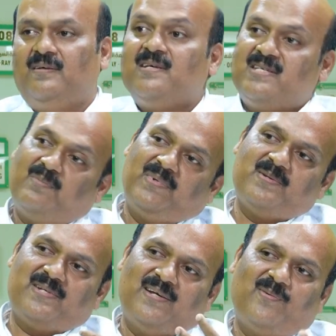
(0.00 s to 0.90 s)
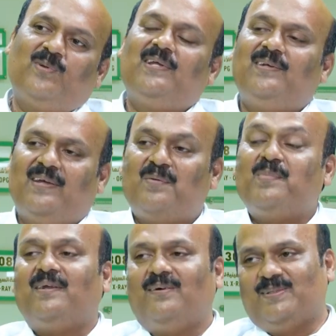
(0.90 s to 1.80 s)
Sometimes straight away we need
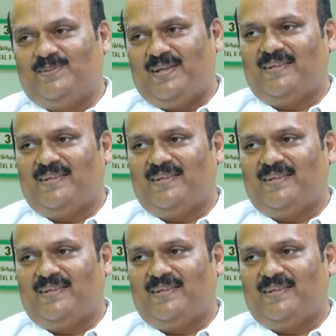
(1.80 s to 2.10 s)
MRI also.